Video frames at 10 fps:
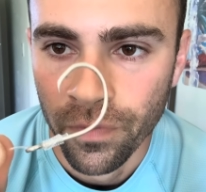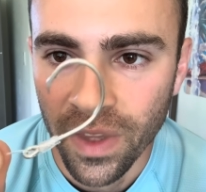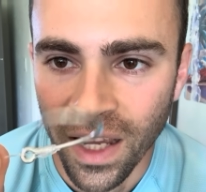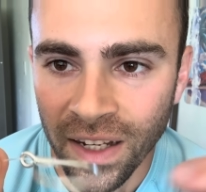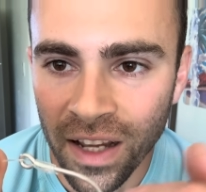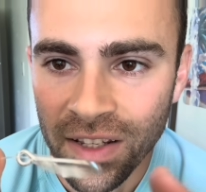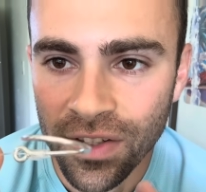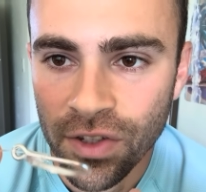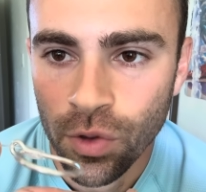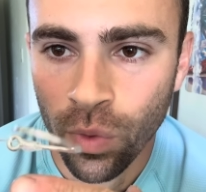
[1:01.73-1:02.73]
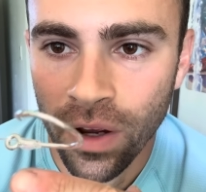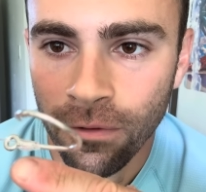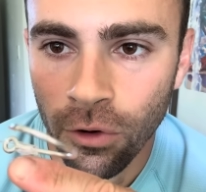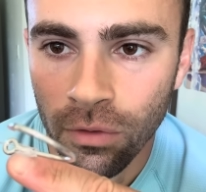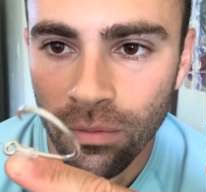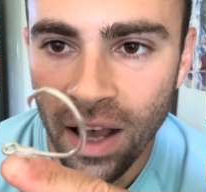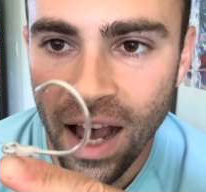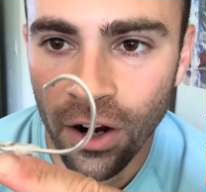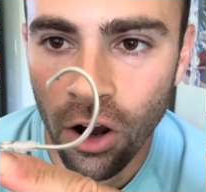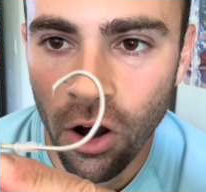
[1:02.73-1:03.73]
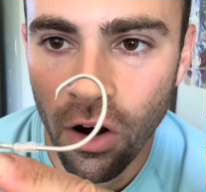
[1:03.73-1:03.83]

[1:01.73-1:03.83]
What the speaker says: it doesn't swivel at all